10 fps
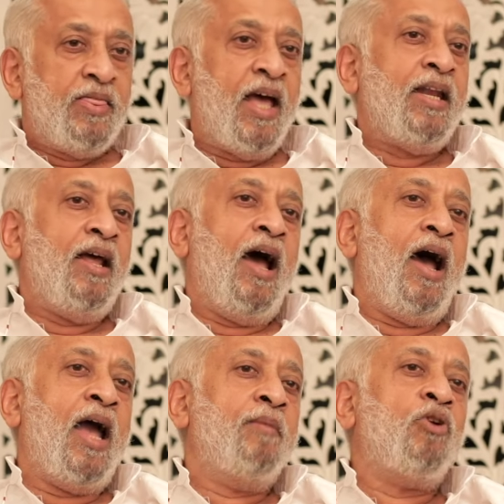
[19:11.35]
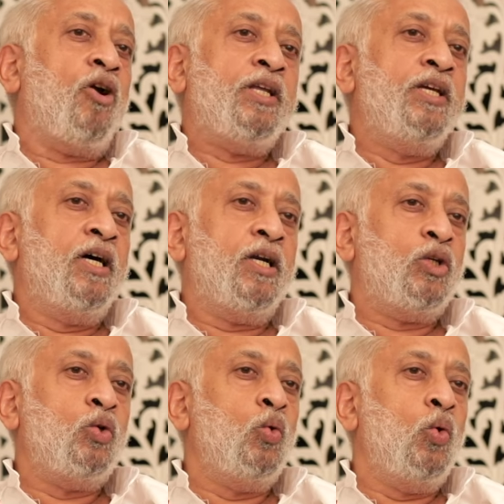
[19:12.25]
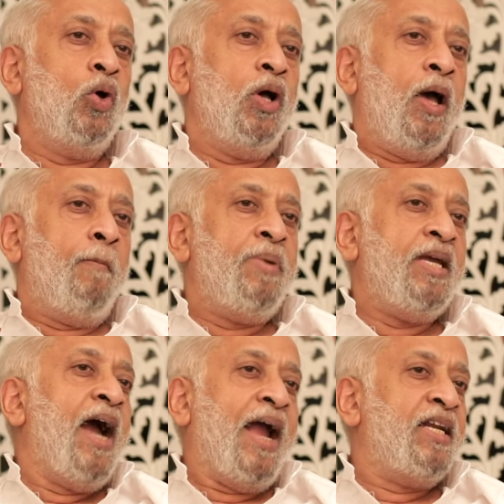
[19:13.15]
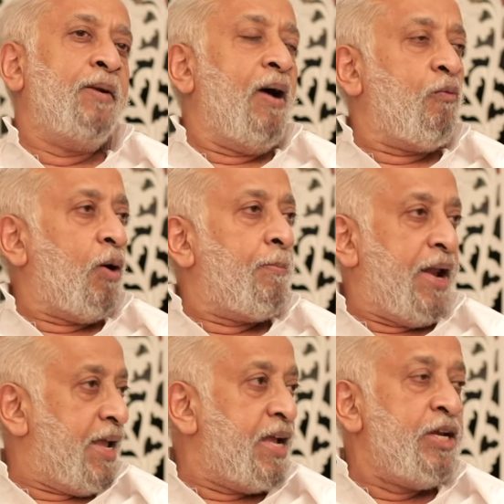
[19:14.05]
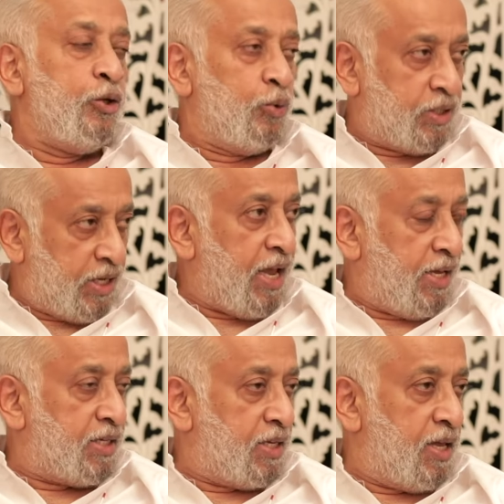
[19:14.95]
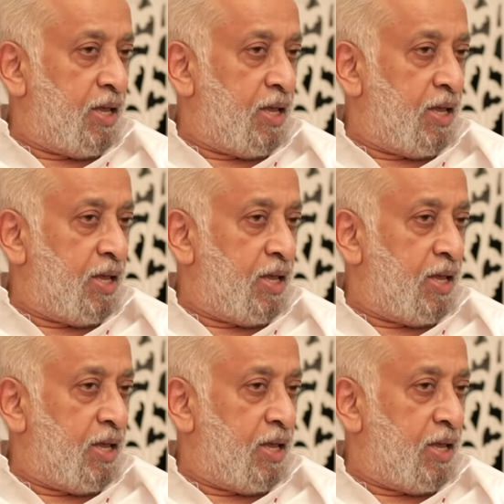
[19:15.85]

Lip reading: that I am not here to be guided by what breaking news says.